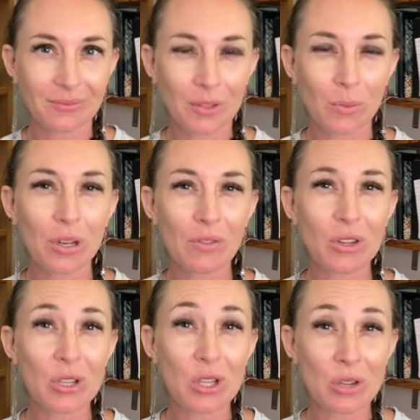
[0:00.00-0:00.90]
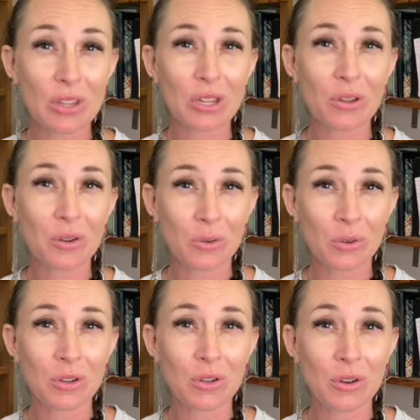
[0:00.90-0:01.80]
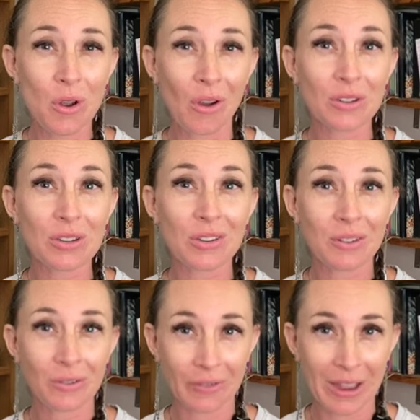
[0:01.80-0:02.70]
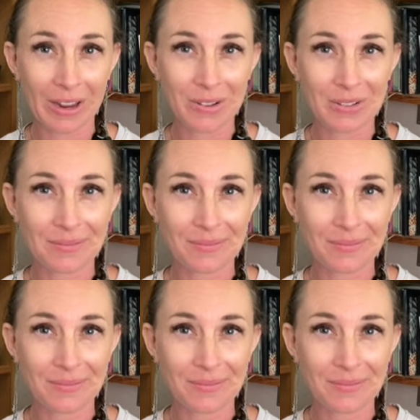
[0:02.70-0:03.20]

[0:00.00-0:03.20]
What if you knew that you could not fail?